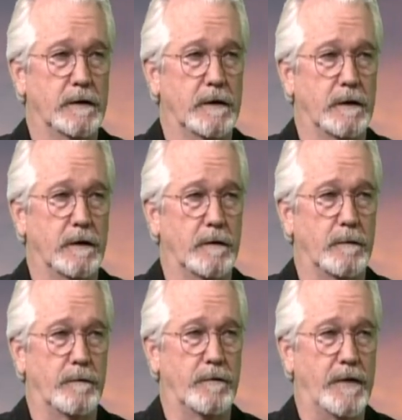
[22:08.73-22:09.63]

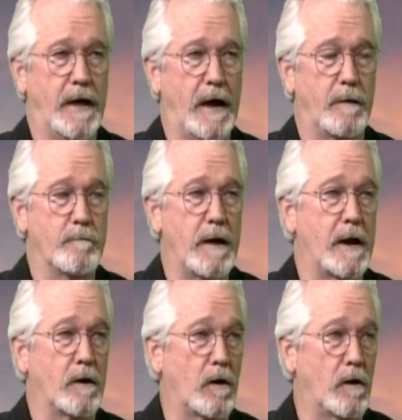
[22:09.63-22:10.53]
that
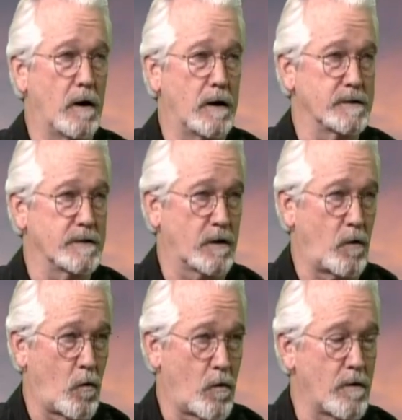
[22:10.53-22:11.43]
may cause the
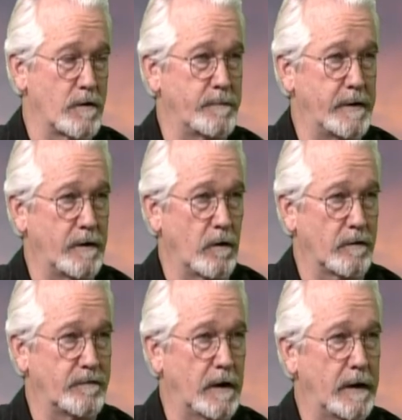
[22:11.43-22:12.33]
coroner to be
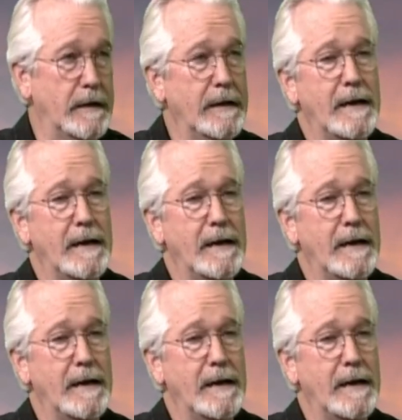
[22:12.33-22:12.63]
notified.